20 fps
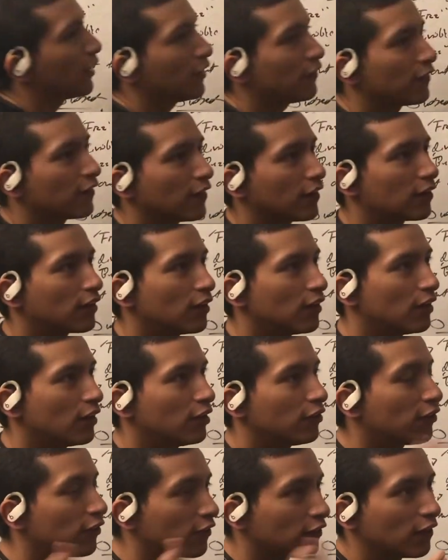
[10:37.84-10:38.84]
it's like
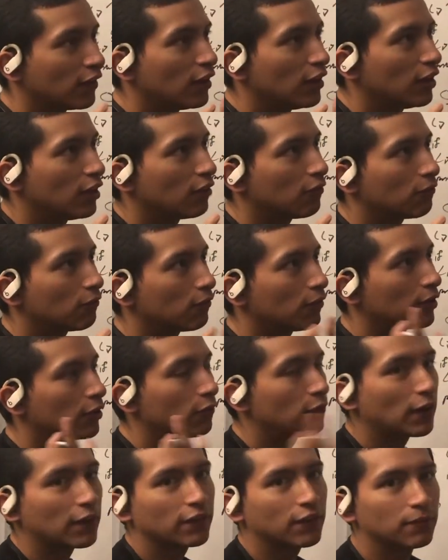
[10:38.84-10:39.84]
it's just the
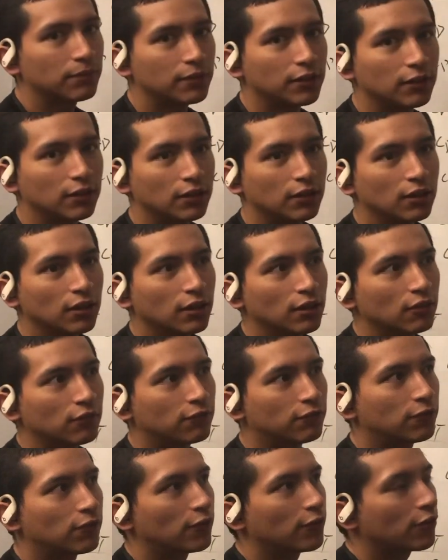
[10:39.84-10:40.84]
recipe
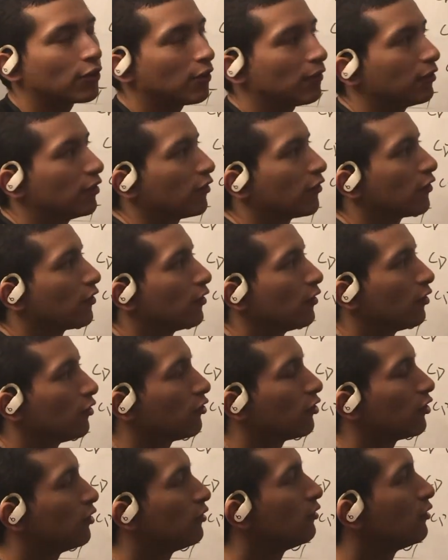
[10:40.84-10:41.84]
for solving the
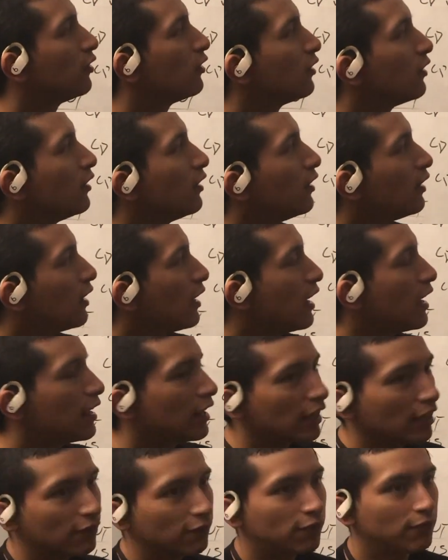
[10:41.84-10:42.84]
solution.
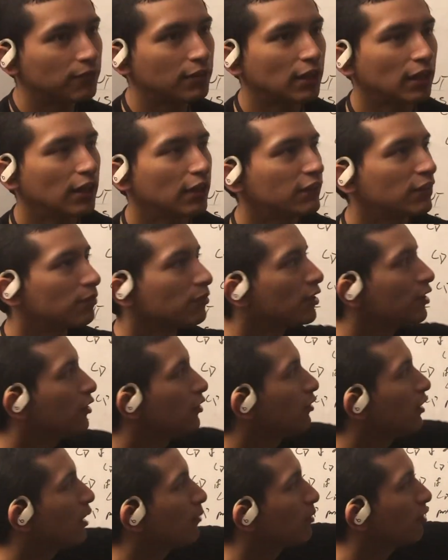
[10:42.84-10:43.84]
And for me, I typically
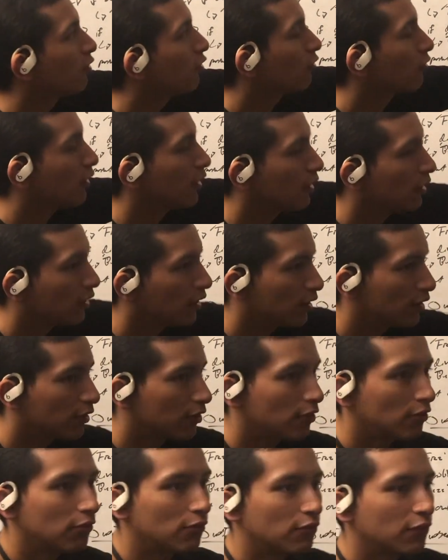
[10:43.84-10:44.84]
do that by just writing like
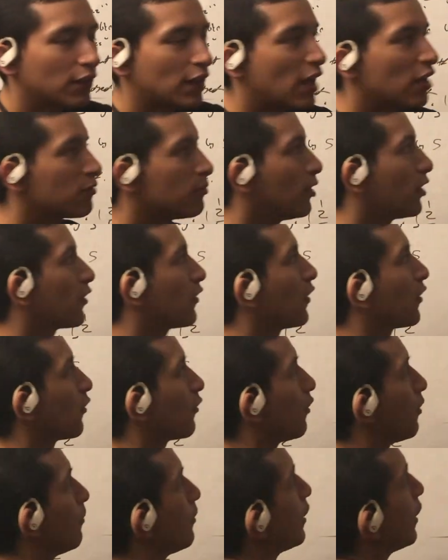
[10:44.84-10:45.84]
little slash marks next to it. But yeah,